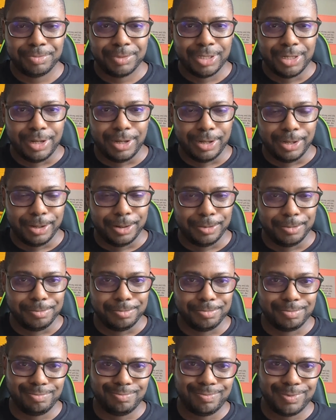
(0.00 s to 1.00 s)
Because
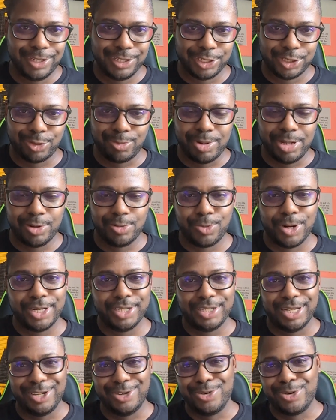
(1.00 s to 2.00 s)
there's so many ways
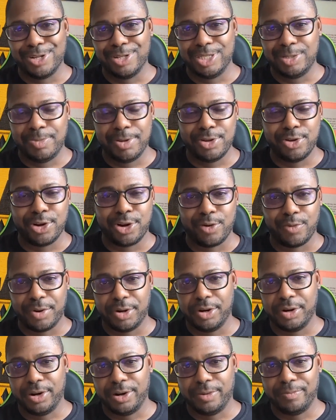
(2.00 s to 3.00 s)
that you can spend your
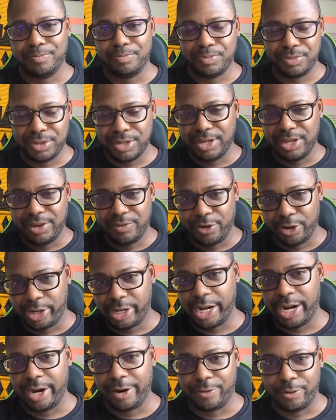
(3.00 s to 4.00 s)
career if you're
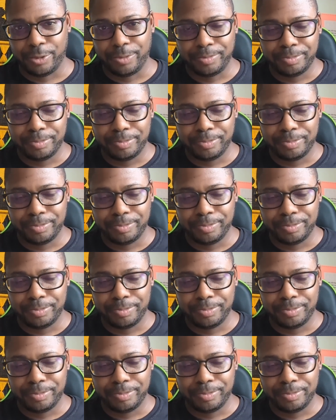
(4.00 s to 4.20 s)
careful.